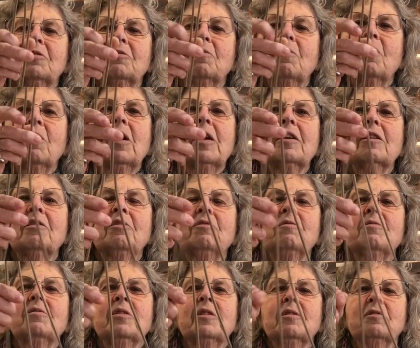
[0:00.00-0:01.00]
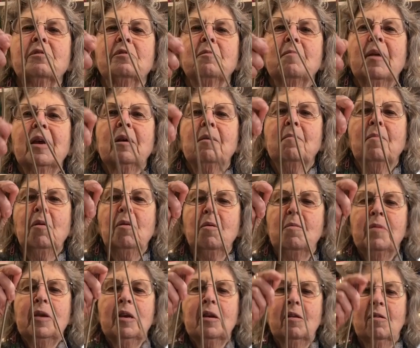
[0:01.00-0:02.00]
or I could use this to make a
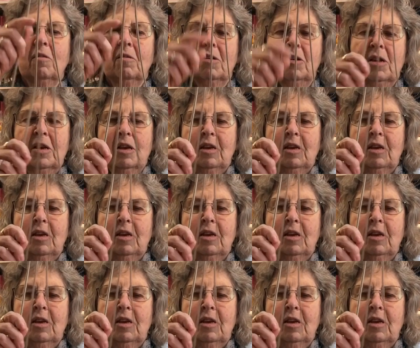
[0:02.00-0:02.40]
mobile.